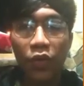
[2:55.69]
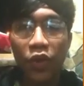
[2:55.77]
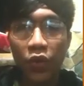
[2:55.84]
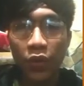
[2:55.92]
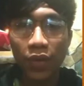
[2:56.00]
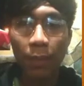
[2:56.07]

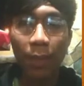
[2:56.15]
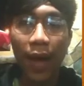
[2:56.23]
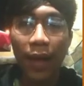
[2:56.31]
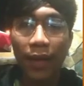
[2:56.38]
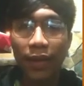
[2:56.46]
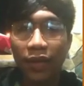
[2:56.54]
used
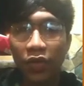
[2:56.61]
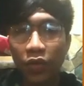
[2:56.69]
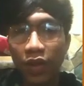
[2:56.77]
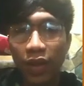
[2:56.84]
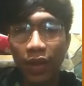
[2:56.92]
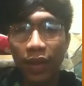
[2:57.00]
by the
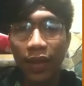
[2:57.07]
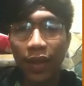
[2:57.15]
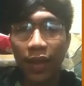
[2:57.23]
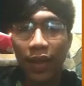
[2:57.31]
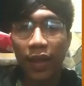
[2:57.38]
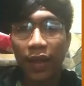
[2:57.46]
student
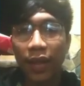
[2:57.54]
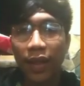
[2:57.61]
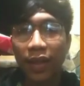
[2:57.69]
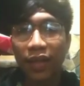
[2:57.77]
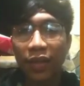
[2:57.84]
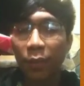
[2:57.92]

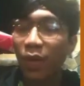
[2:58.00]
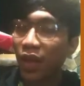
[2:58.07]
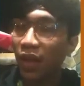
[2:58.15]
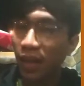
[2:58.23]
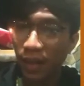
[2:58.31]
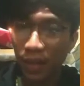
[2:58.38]
in the
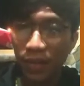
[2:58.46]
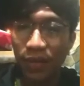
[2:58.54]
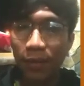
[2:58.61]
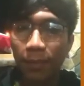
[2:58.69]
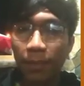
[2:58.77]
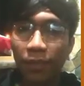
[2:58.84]
speaking
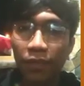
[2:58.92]
English.